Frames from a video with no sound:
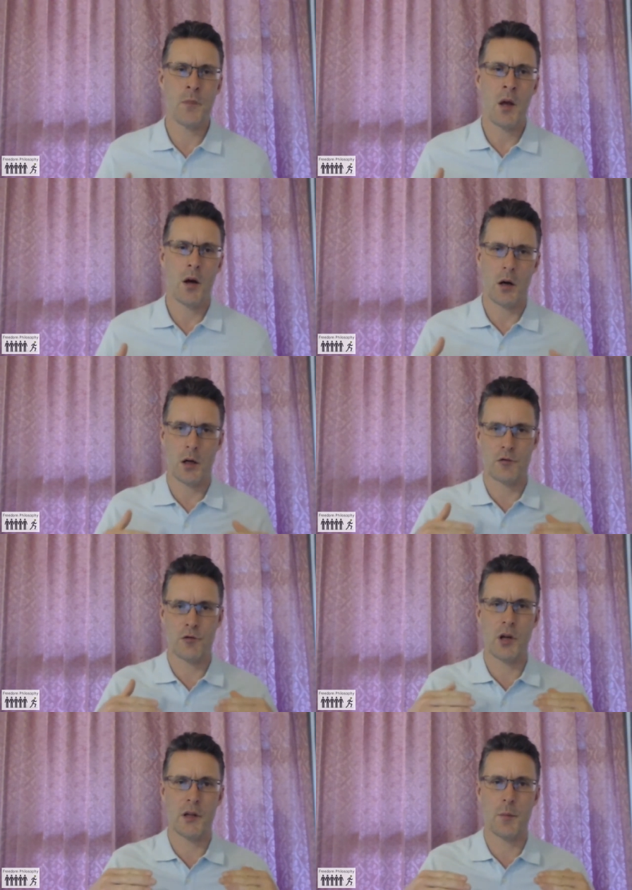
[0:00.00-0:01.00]
are
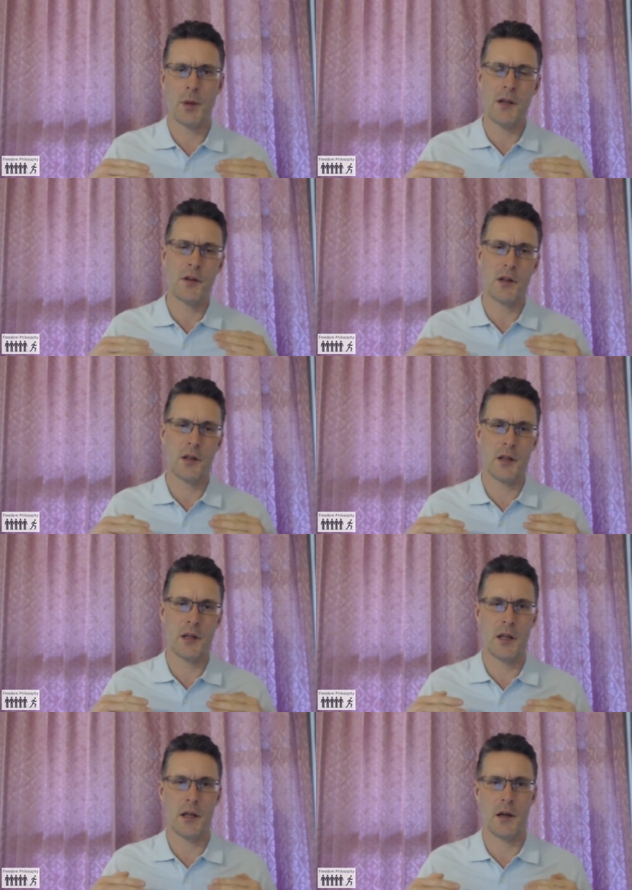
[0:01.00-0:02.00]
trying,
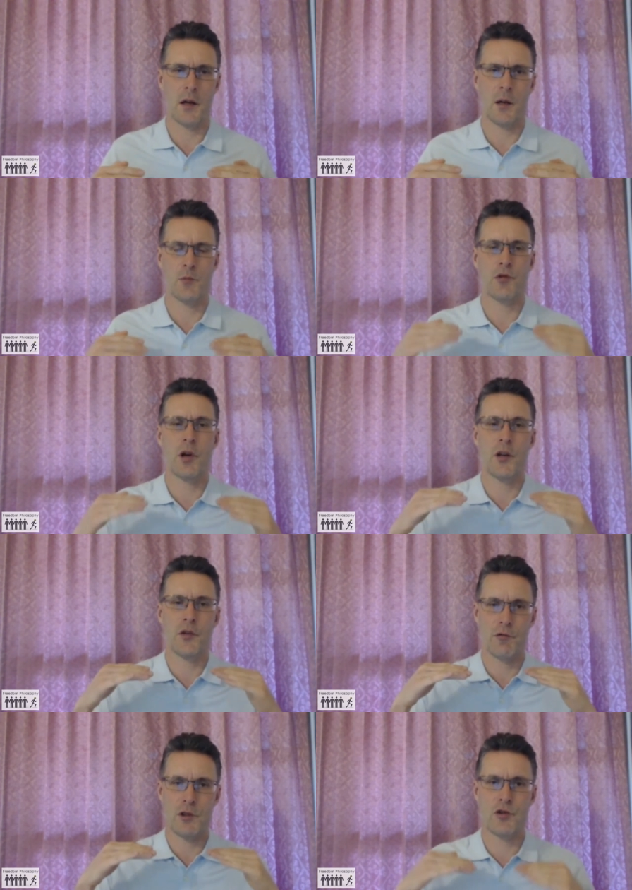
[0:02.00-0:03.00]
basically um, trying
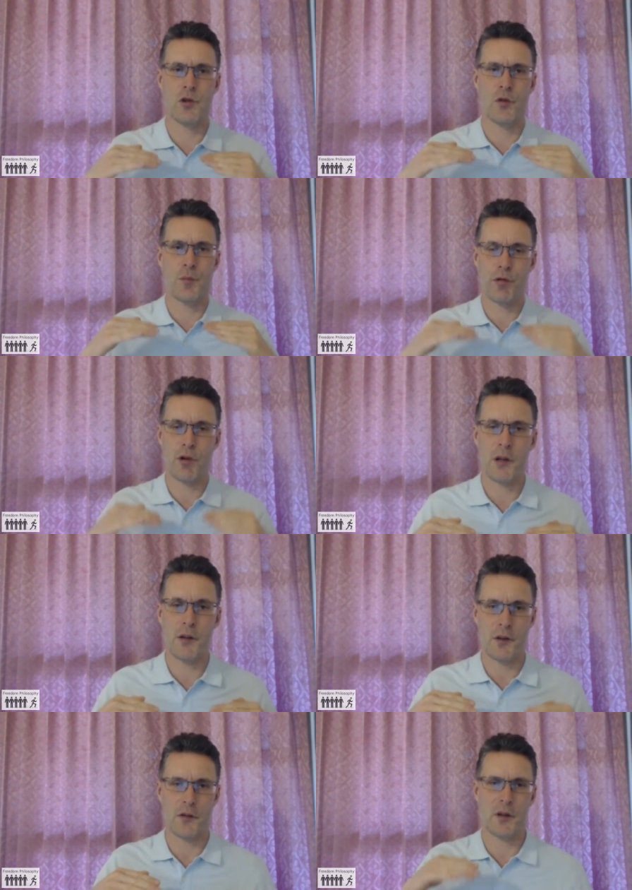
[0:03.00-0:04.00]
to reduce
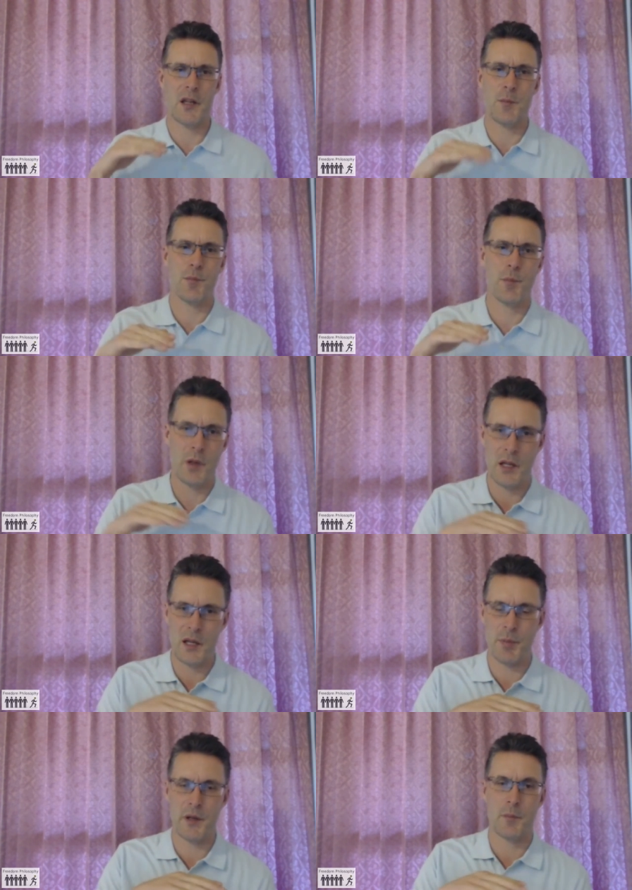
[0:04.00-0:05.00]
prices and keep
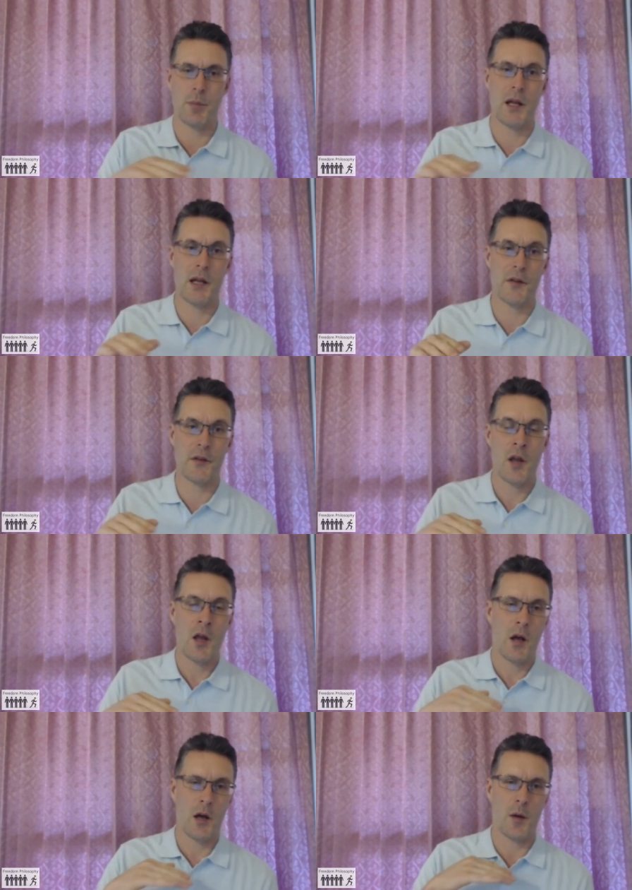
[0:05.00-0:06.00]
keep in place
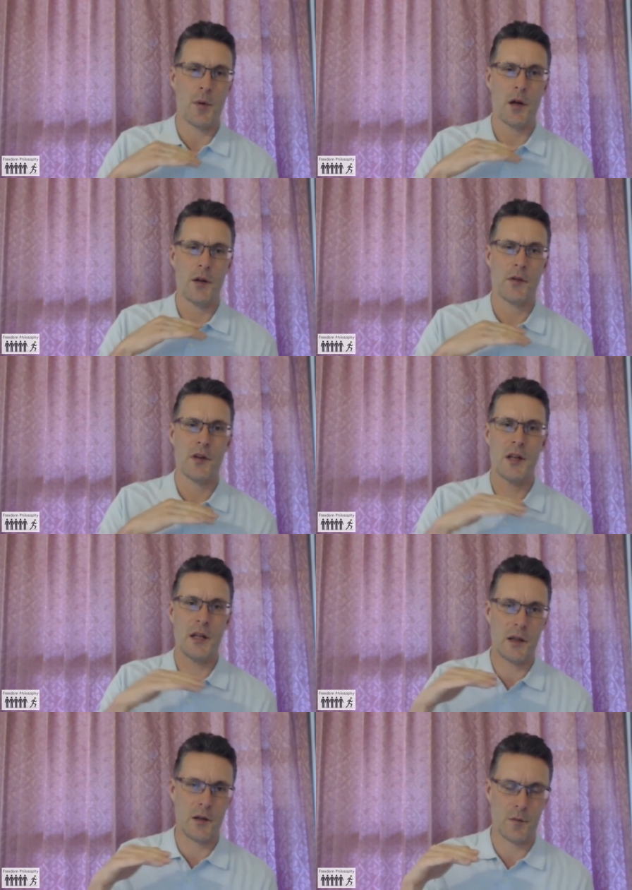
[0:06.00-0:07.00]
uh, a
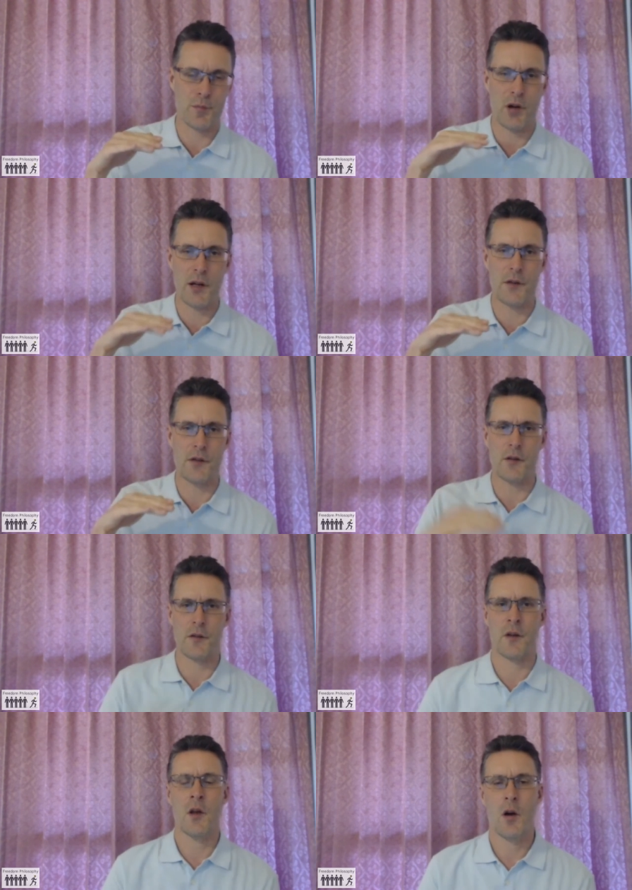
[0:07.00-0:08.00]
ceiling of
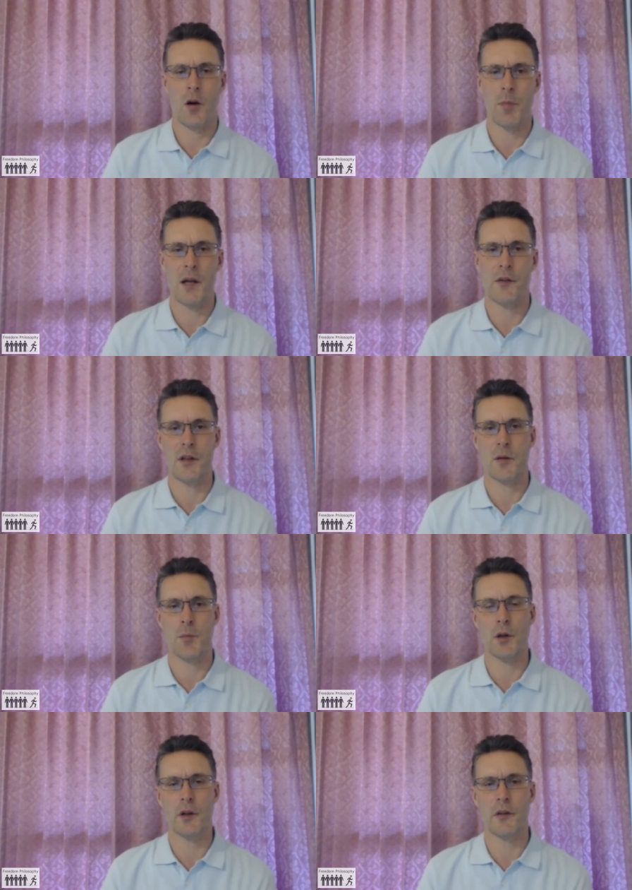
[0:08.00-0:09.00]
prices on basic
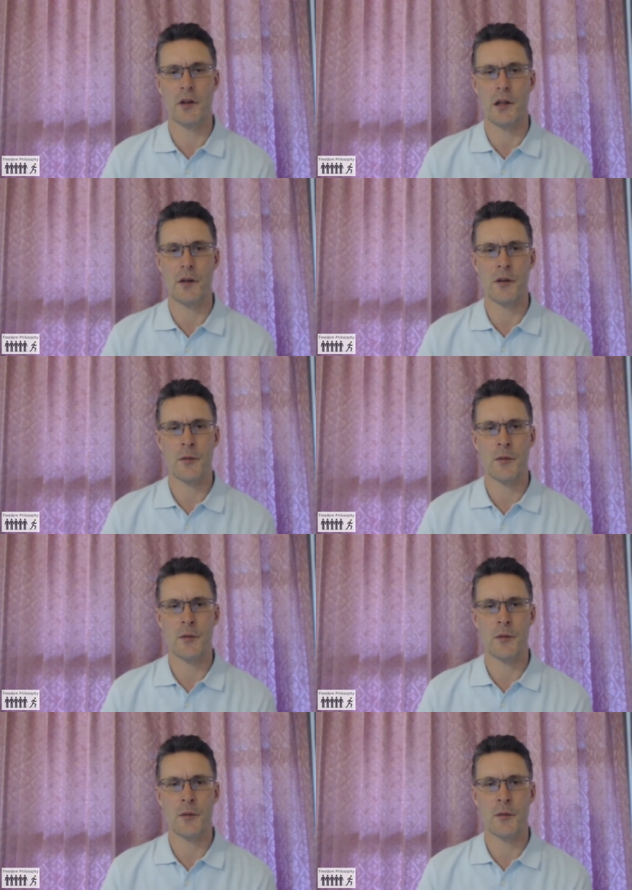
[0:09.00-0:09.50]
commodities.